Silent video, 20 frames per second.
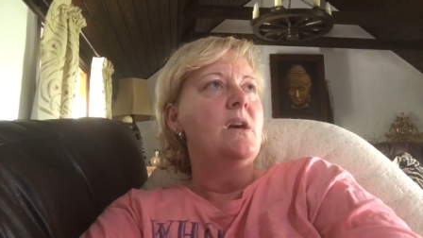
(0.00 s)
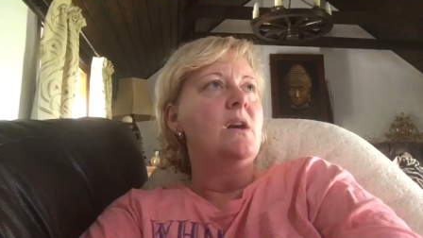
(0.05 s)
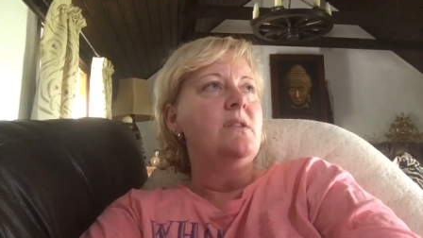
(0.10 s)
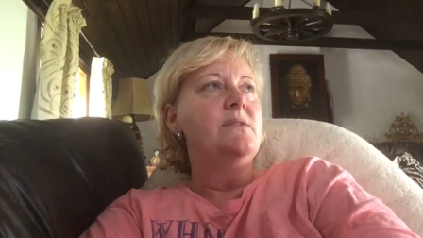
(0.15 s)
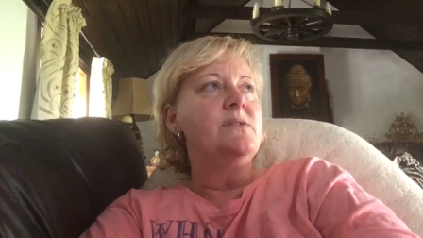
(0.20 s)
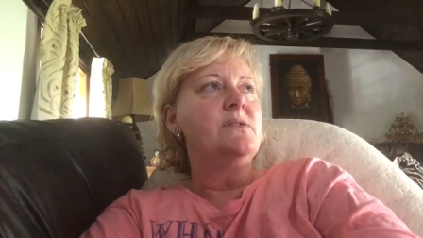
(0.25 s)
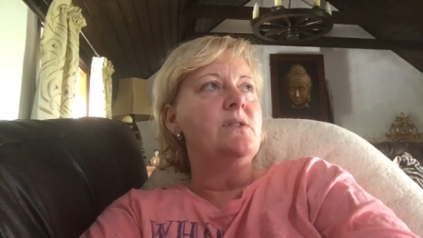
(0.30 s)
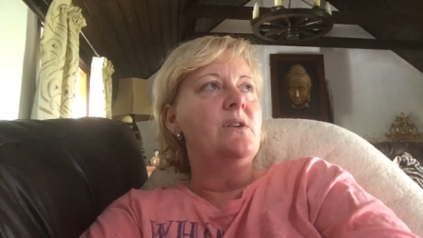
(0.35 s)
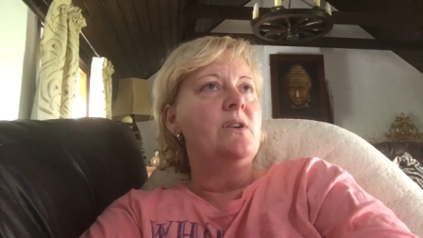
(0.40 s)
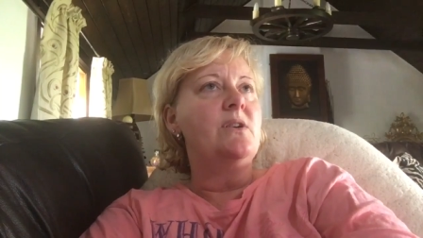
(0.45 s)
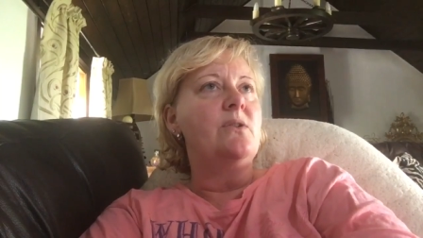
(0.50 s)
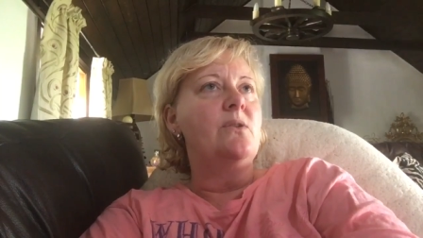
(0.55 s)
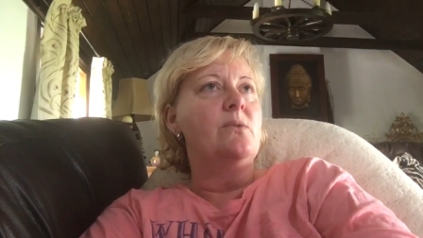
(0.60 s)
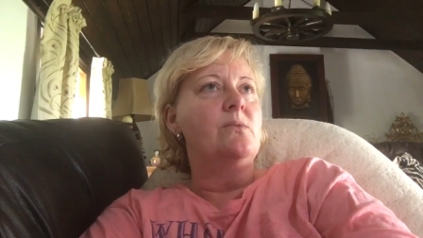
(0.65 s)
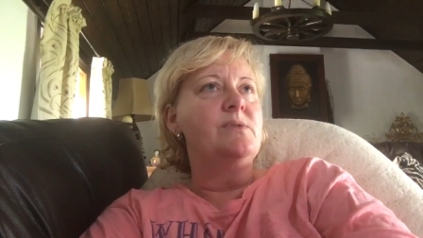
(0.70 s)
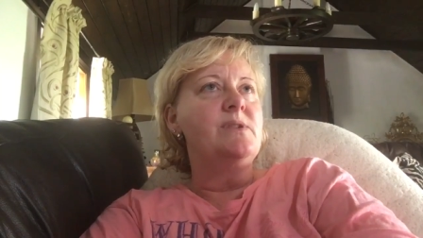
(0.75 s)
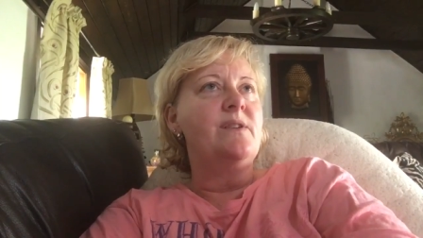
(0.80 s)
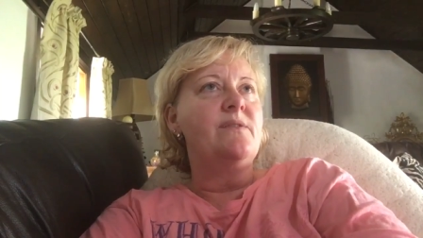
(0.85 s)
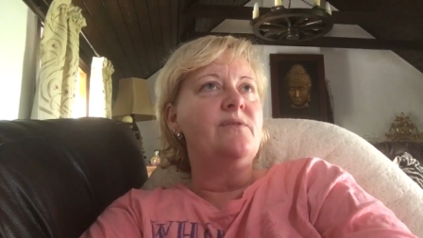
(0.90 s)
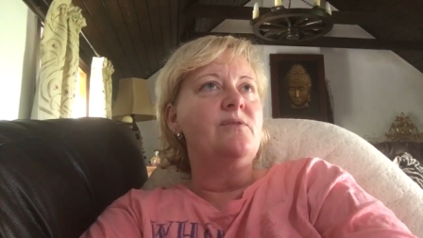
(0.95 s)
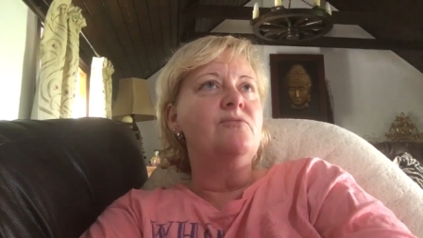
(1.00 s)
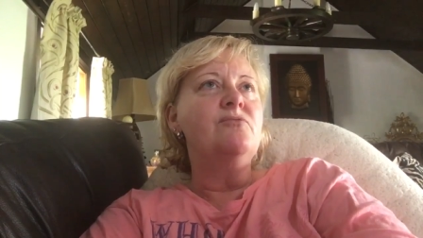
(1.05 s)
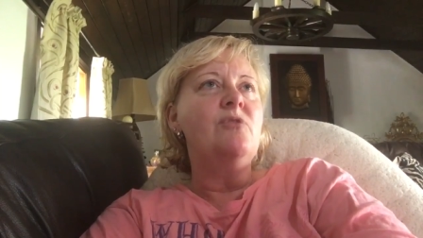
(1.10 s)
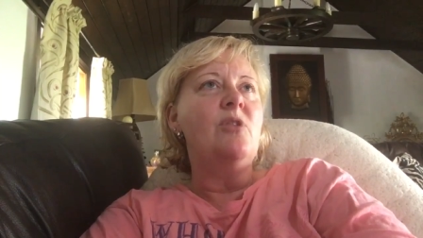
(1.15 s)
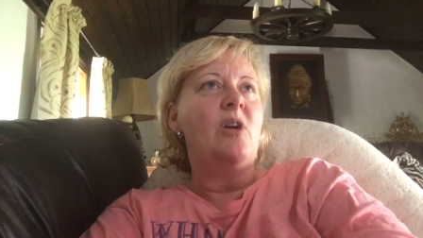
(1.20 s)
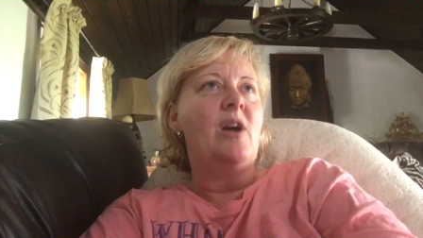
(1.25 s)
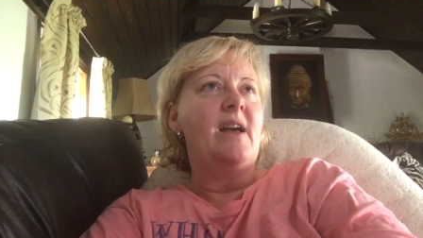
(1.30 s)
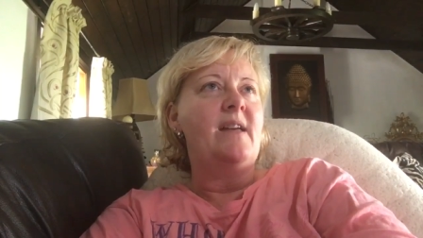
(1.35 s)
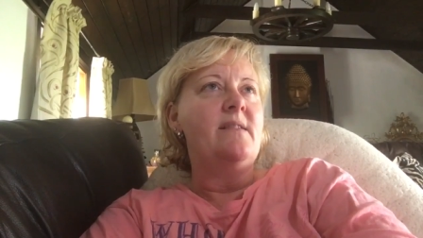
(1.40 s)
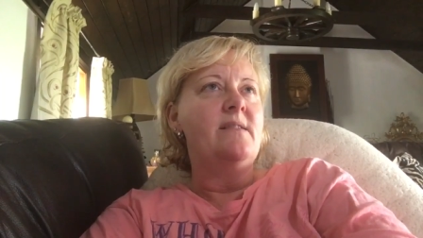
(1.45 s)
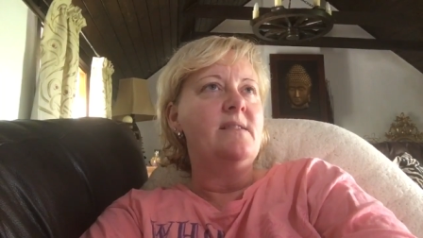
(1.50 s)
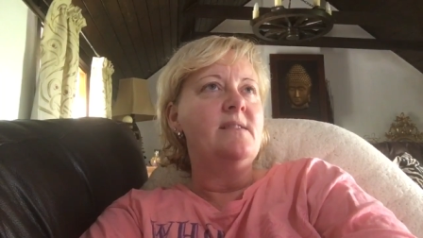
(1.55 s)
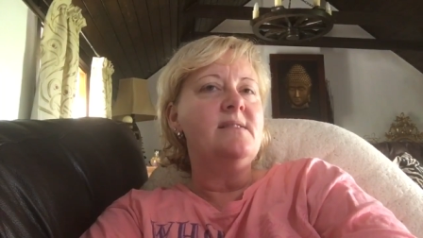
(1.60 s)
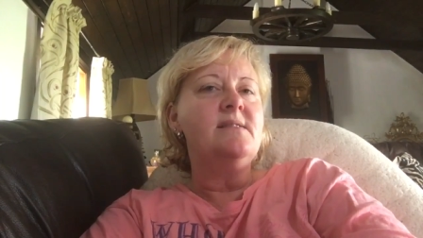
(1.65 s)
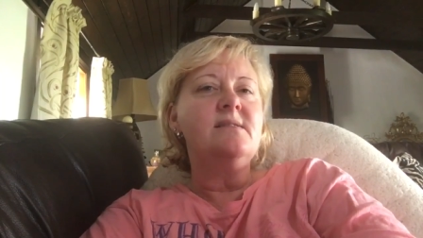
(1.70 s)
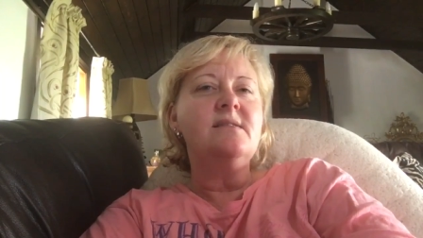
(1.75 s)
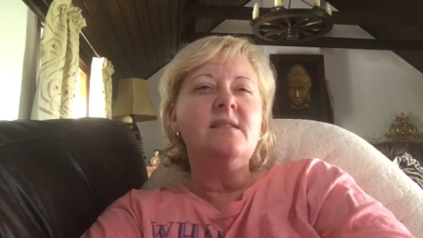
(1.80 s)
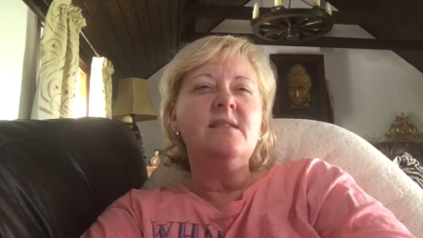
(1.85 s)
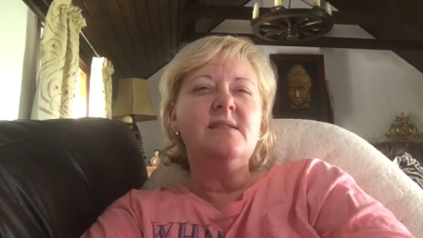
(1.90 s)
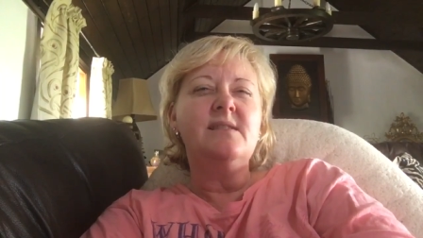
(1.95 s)
and circles, I thought, right,
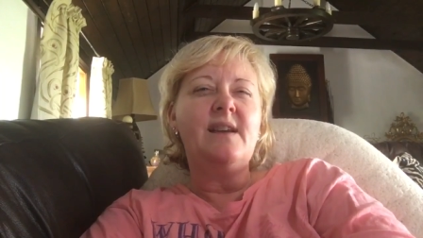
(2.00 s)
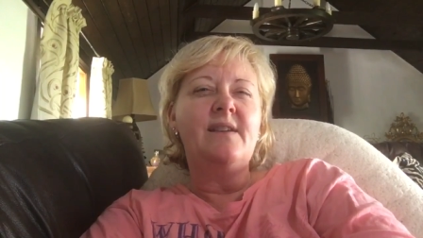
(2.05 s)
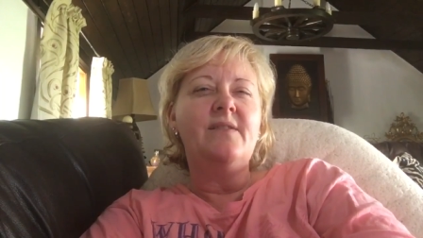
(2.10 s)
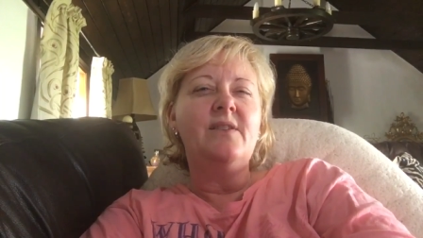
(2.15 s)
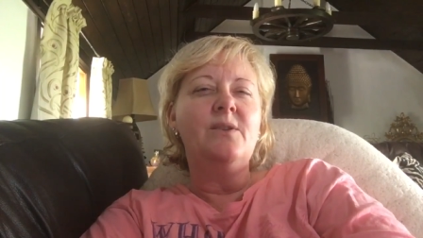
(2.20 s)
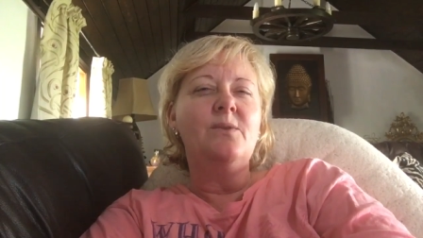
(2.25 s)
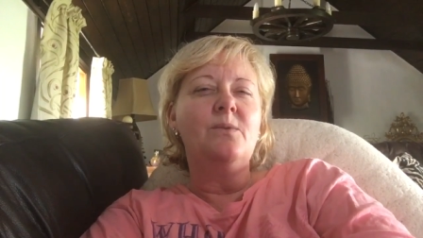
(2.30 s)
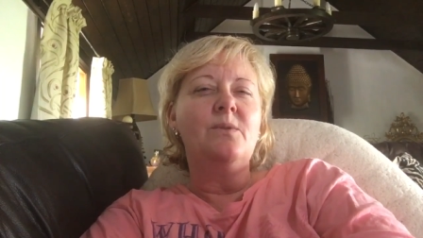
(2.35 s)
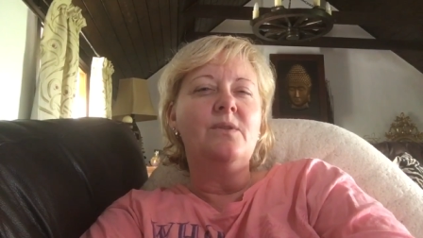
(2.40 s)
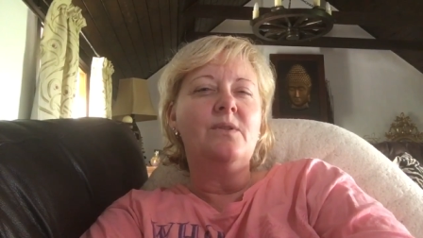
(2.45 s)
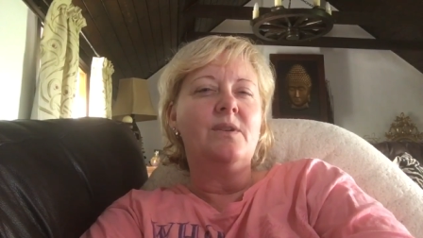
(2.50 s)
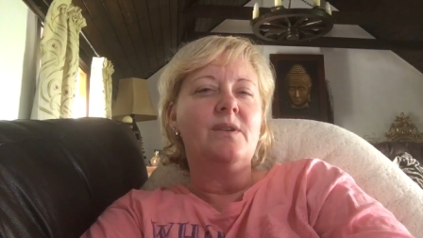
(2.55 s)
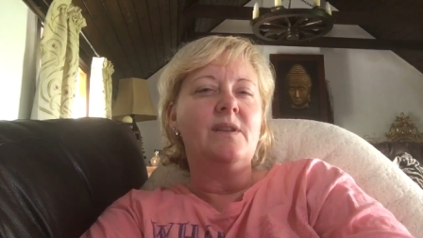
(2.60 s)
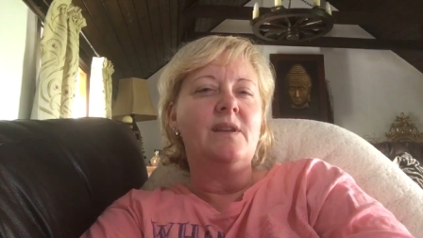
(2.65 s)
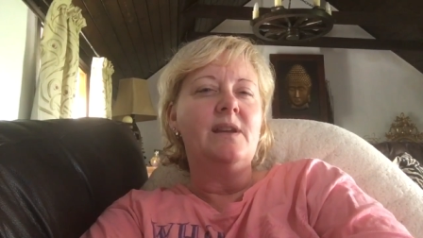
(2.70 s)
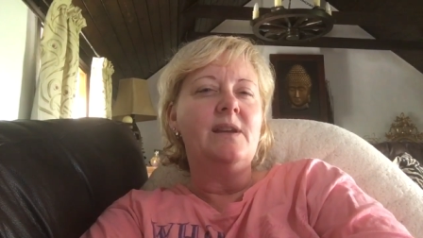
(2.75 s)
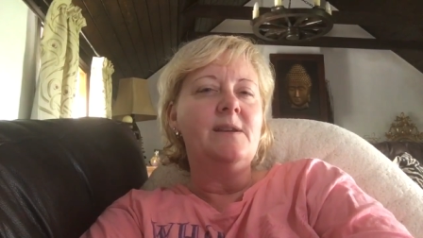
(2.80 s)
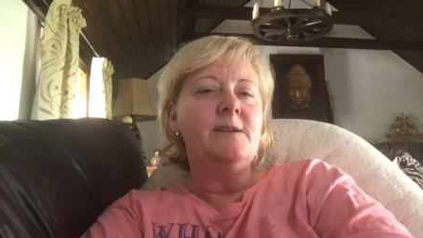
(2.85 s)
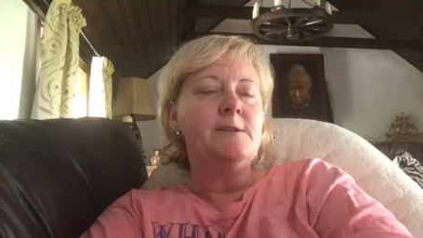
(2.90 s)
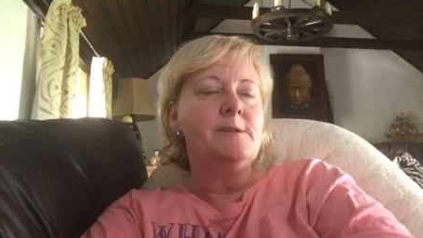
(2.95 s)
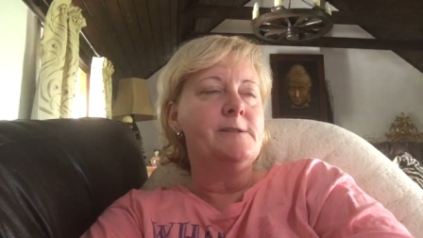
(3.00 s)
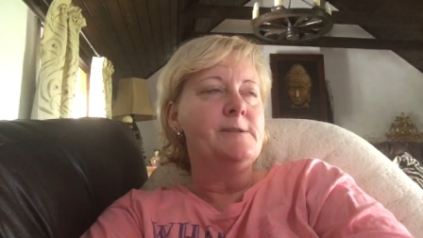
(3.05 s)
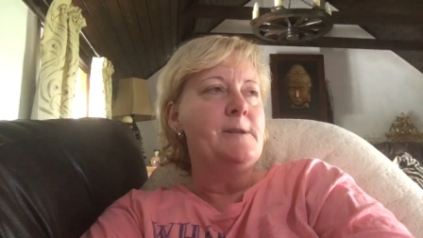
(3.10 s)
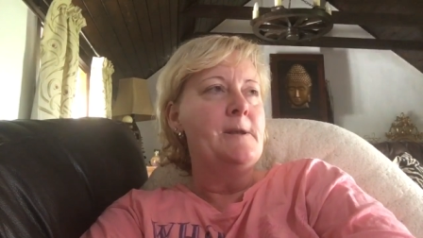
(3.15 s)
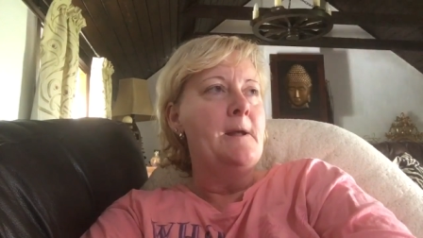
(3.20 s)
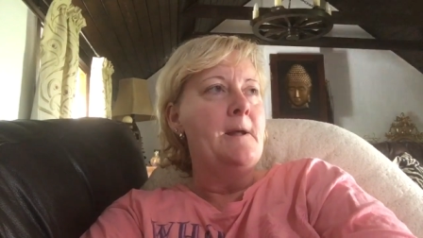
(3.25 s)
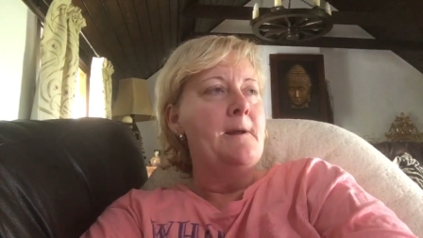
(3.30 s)
let's have a little look at this.